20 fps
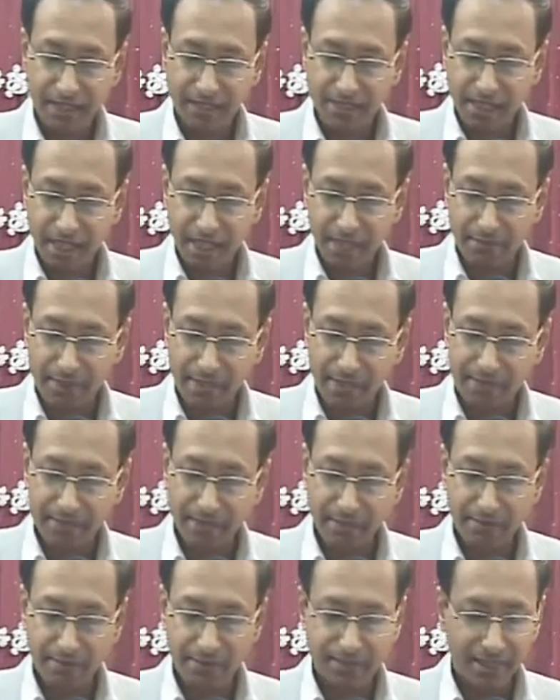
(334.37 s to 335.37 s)
Jeremiah
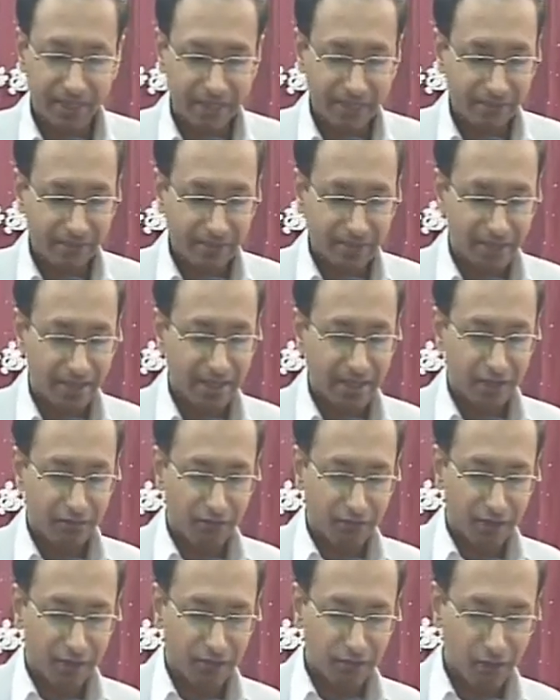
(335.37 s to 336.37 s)
chapter 31
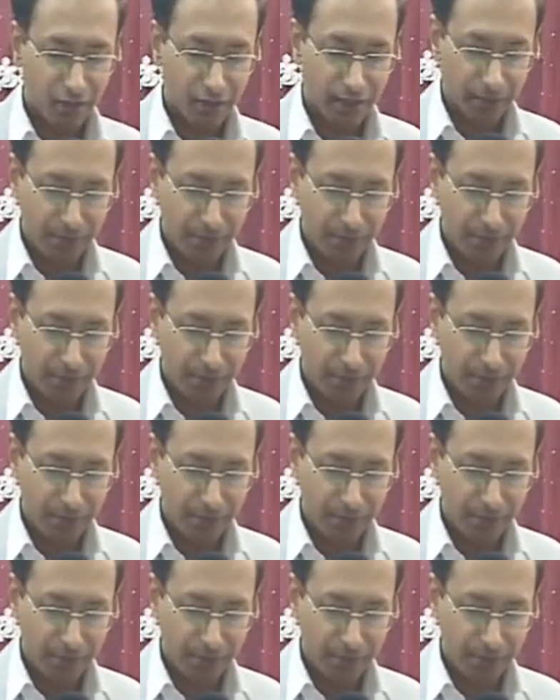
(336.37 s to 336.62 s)
verse 4,